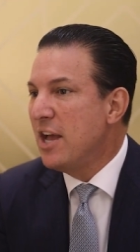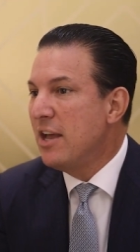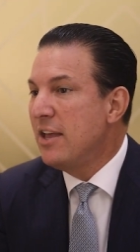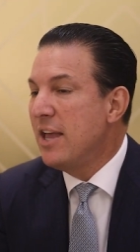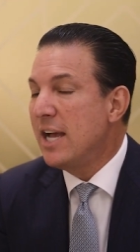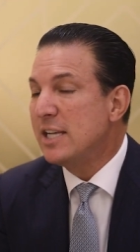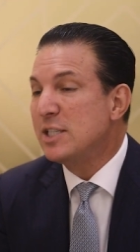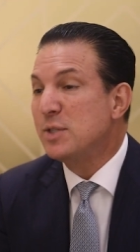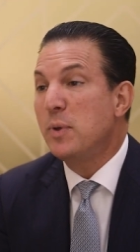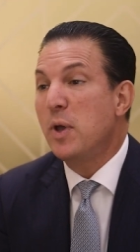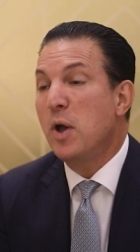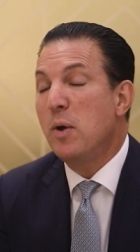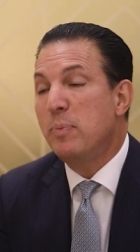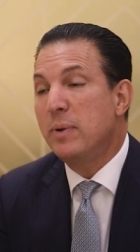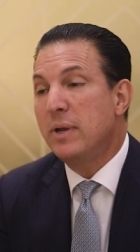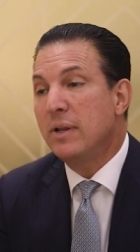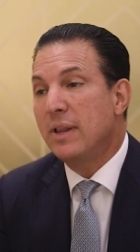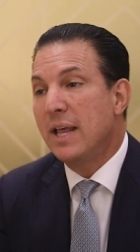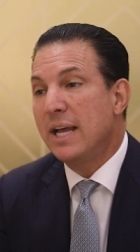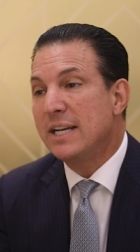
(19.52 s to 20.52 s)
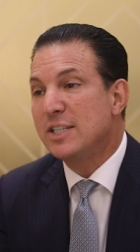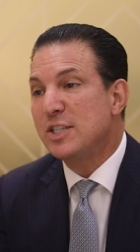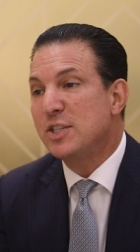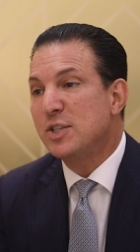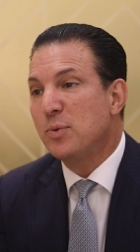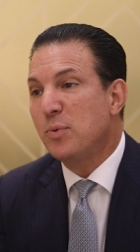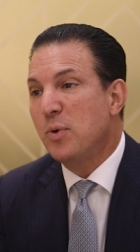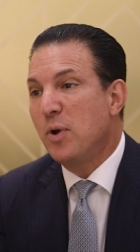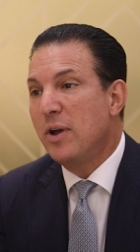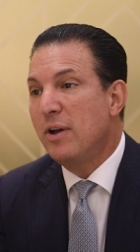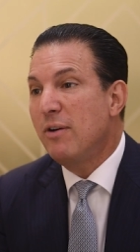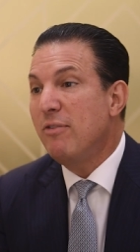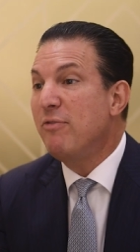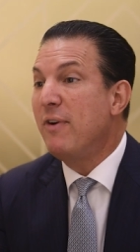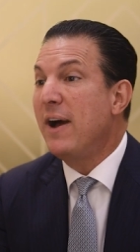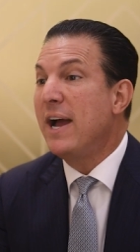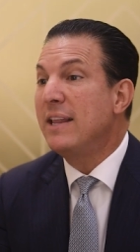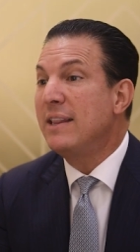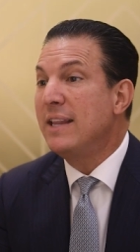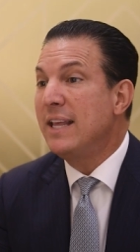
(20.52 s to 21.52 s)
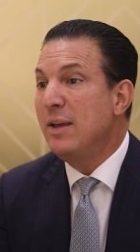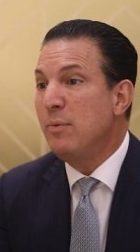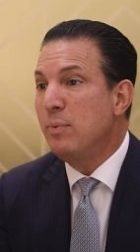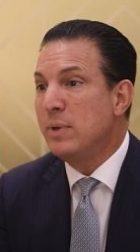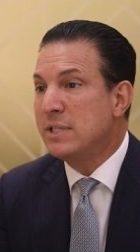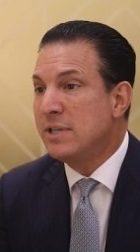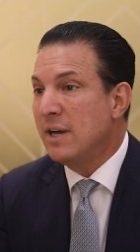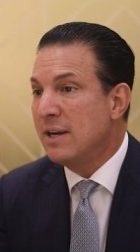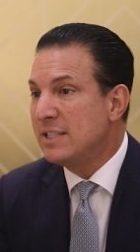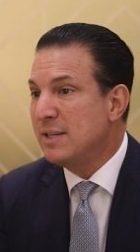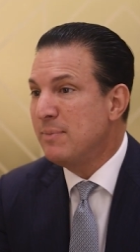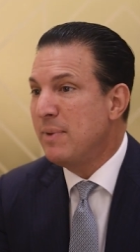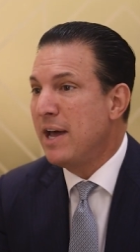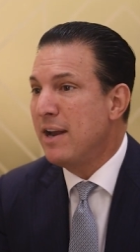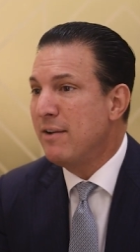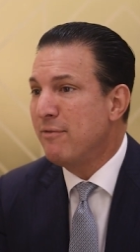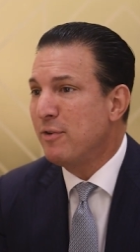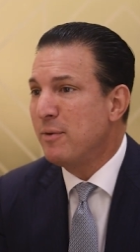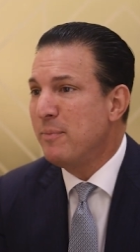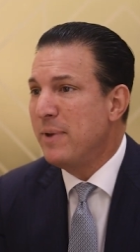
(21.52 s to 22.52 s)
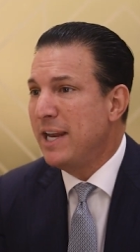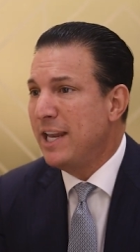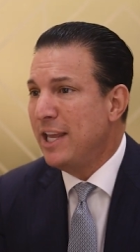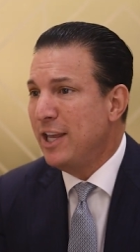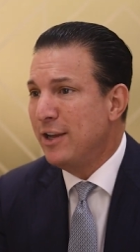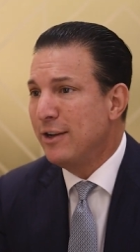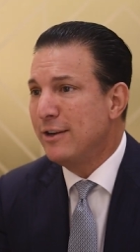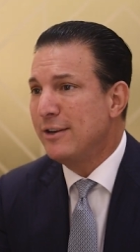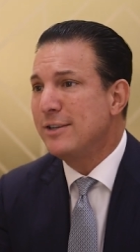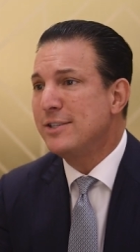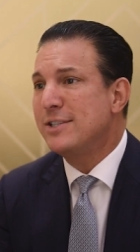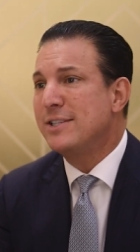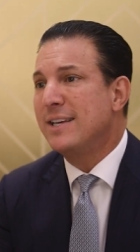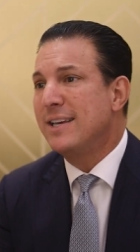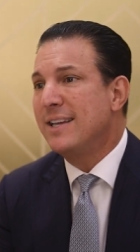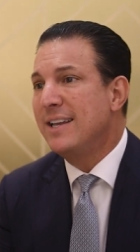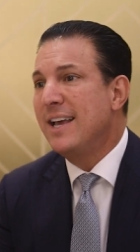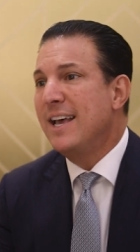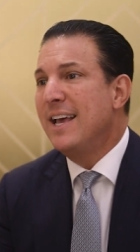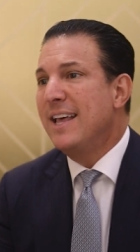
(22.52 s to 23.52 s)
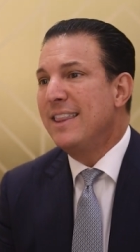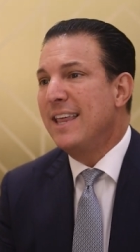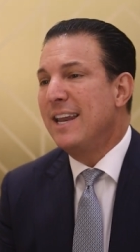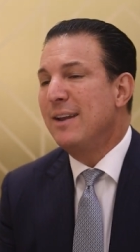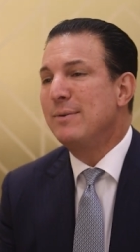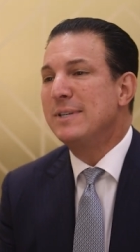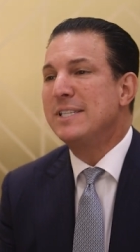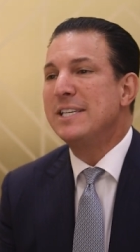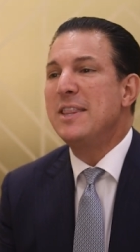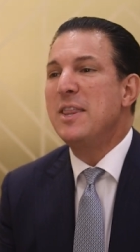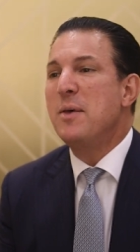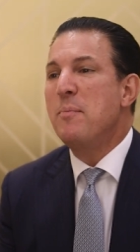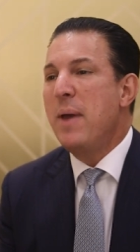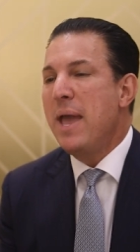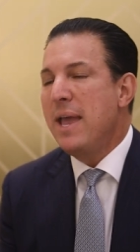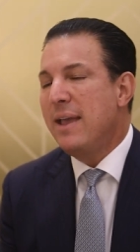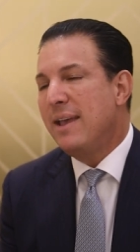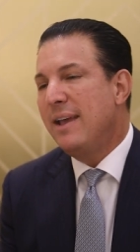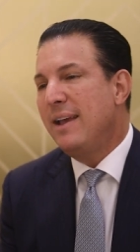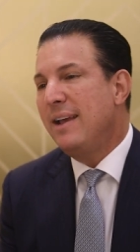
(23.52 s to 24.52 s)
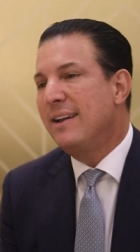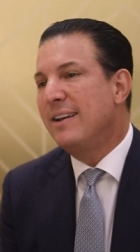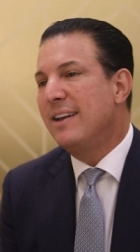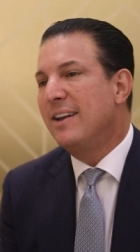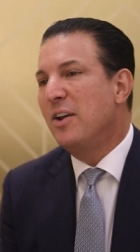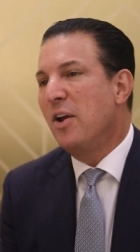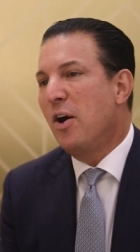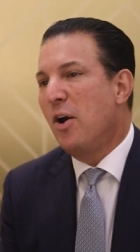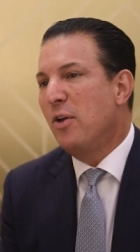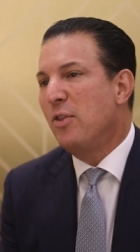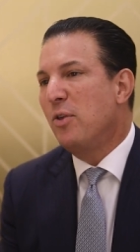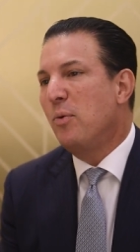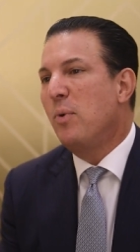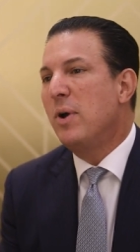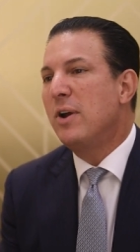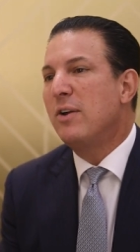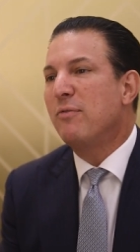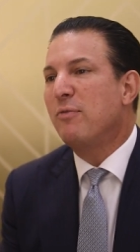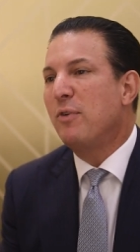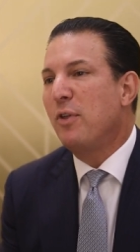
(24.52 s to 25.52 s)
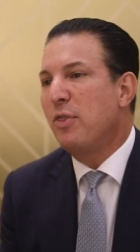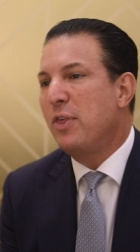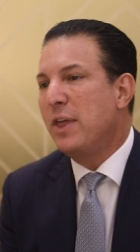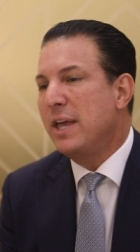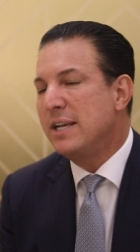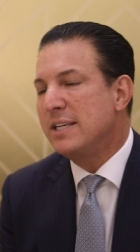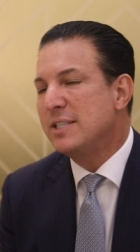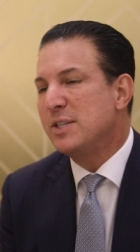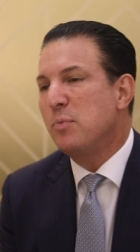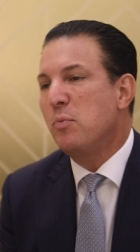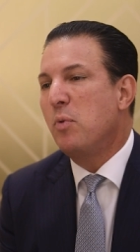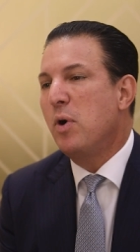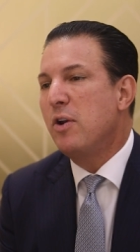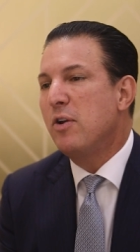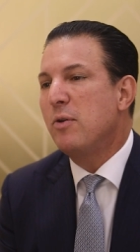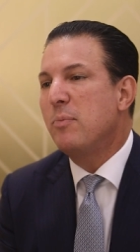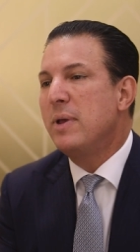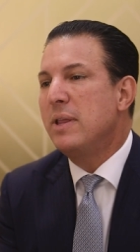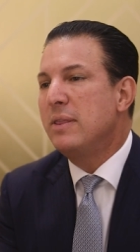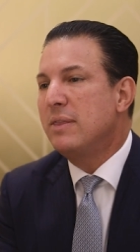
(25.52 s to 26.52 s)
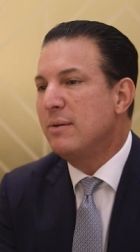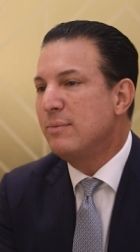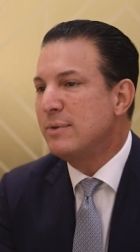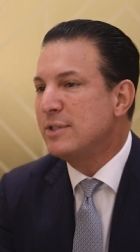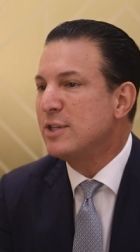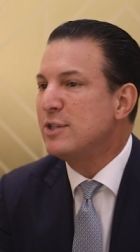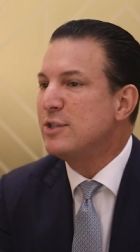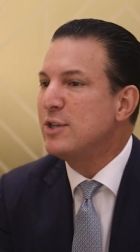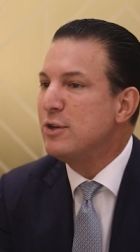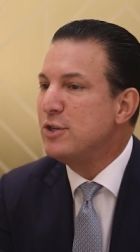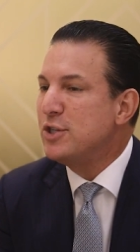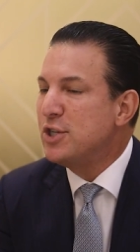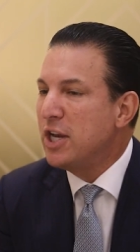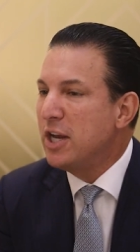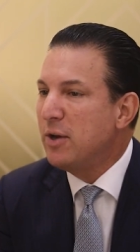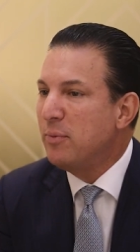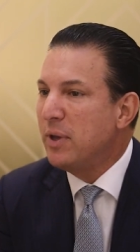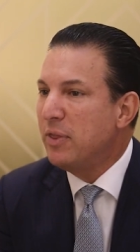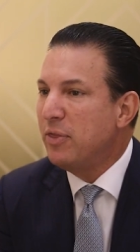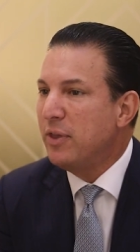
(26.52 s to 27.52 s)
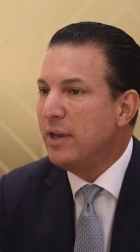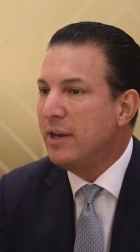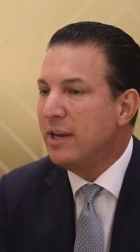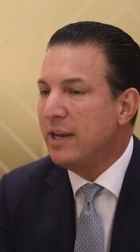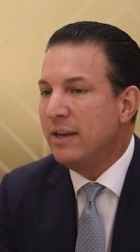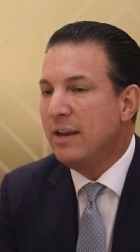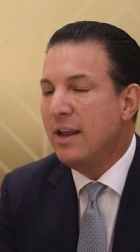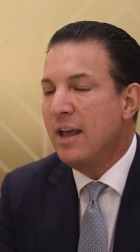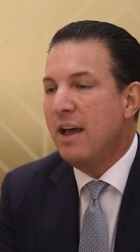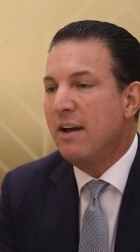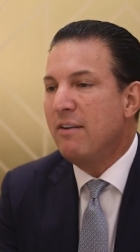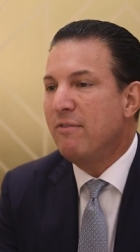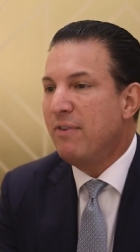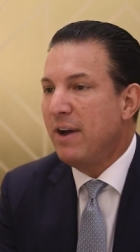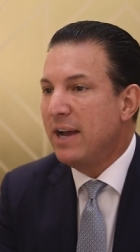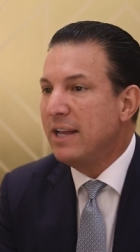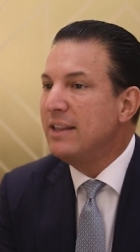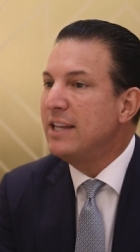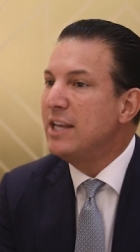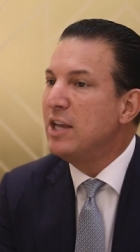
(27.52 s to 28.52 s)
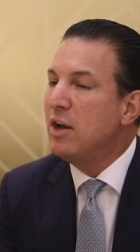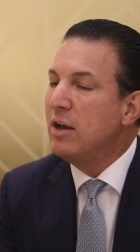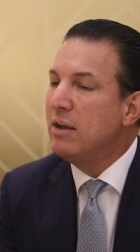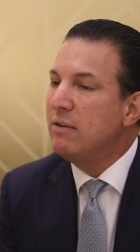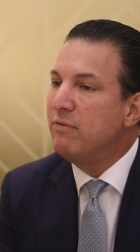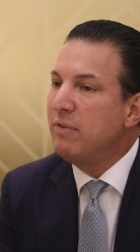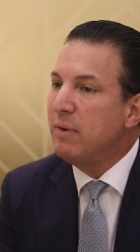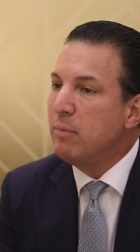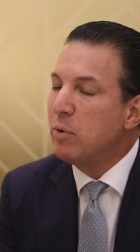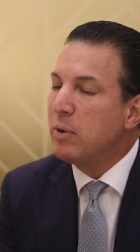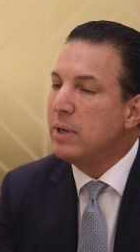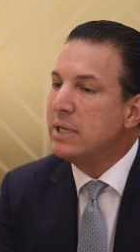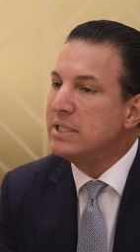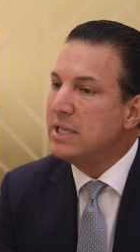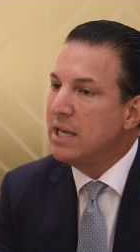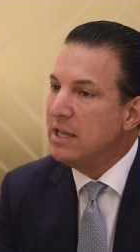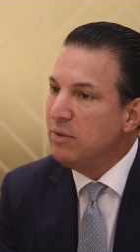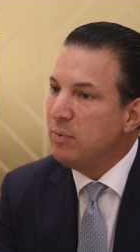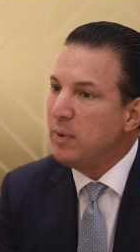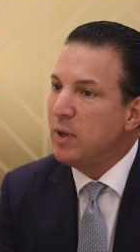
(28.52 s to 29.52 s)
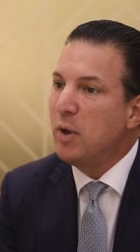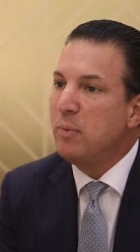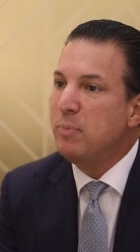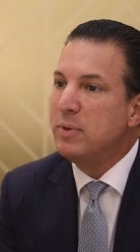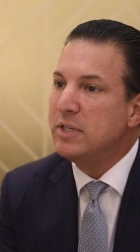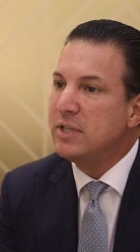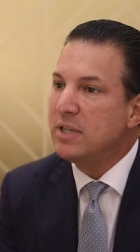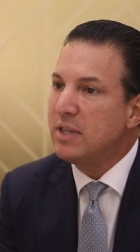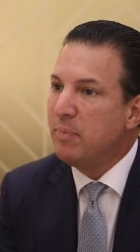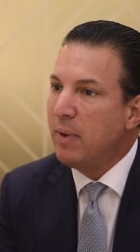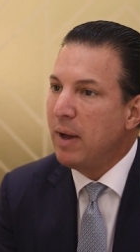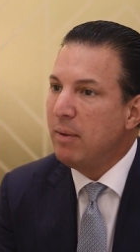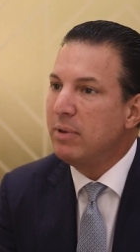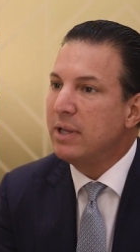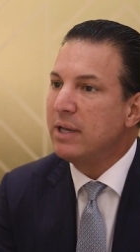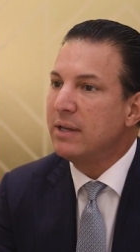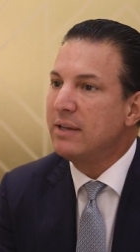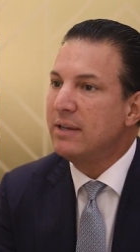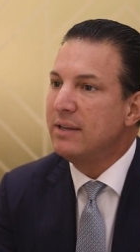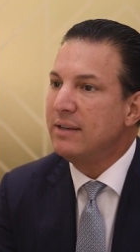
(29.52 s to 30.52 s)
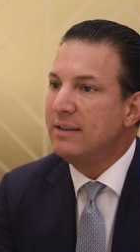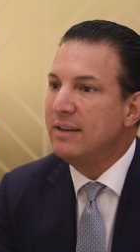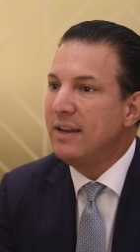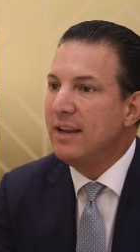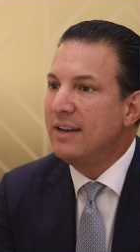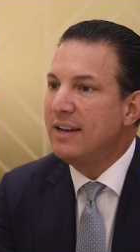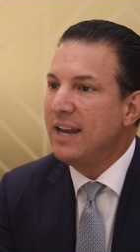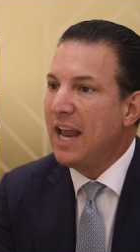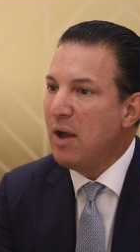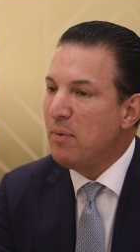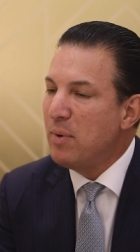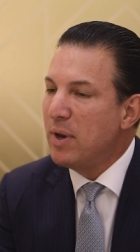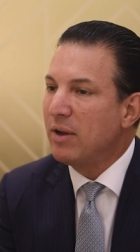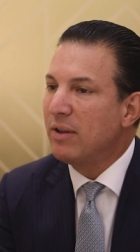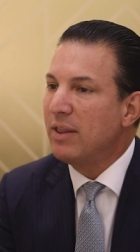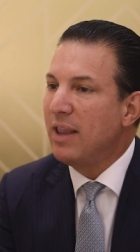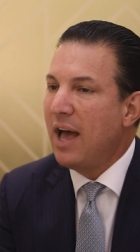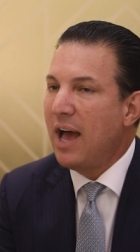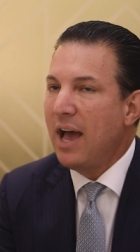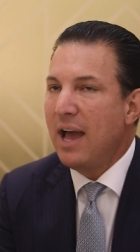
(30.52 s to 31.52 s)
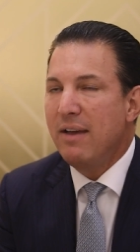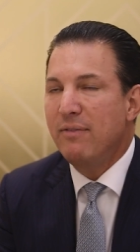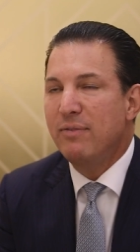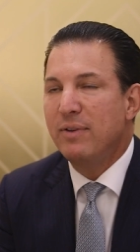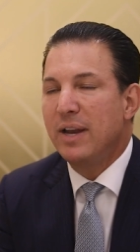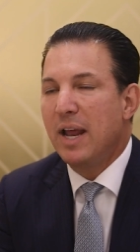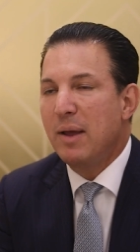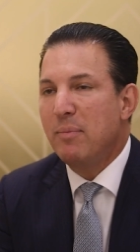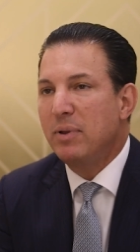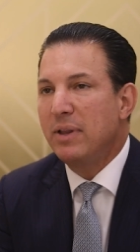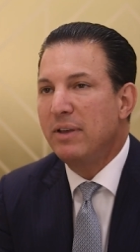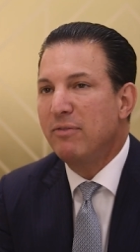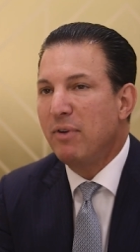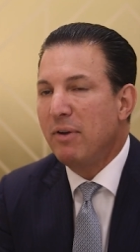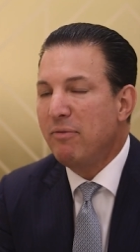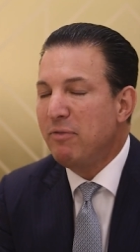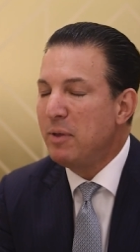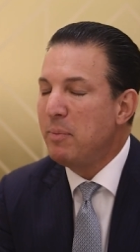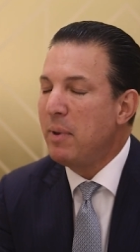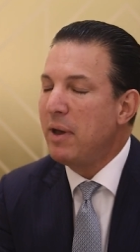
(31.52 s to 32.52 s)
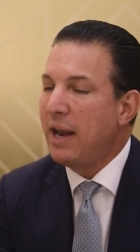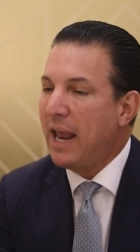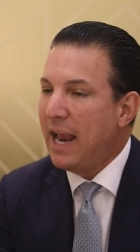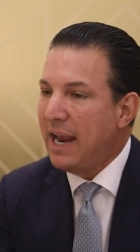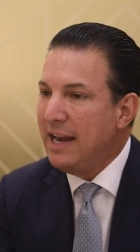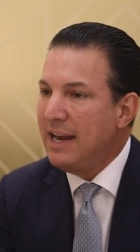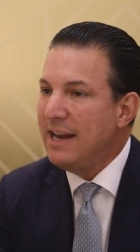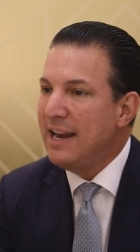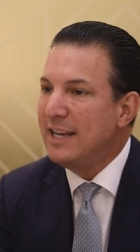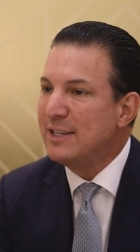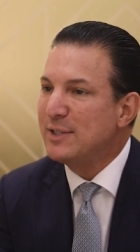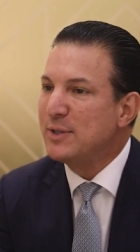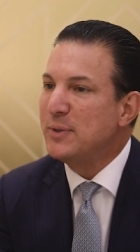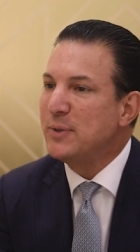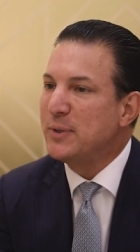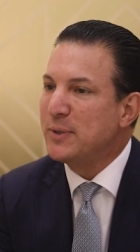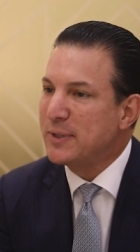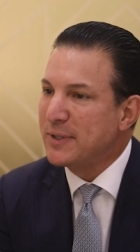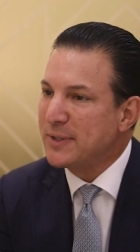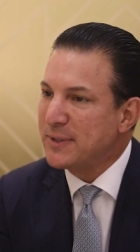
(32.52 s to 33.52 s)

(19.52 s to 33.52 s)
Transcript: Yes, we opened Atlantis the Royal, finally. We talked about it for many years, that it was in the making and all the wonderful things and wonderment that was associated with it. And finally, on February 10th, we opened to the public. And now we are live, and I believe roughly about 80 days old.